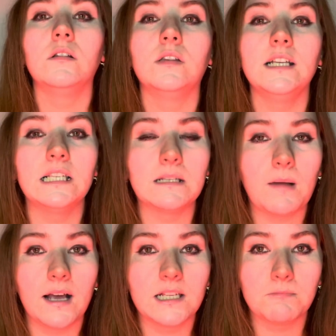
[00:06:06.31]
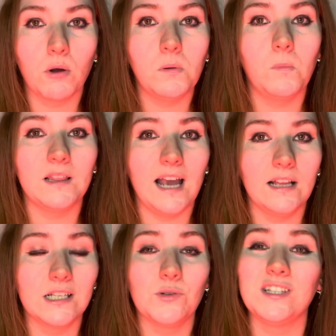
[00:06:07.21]
This is a maths problem where the
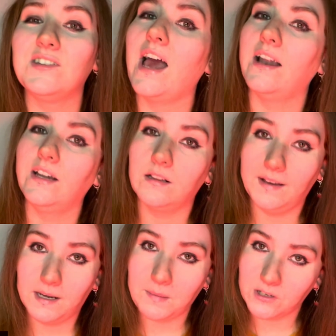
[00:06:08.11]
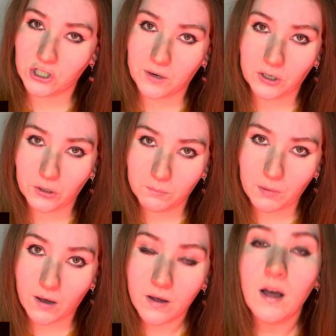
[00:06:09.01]
answer is technically an imaginary
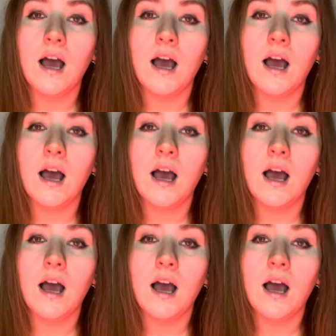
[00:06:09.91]
number,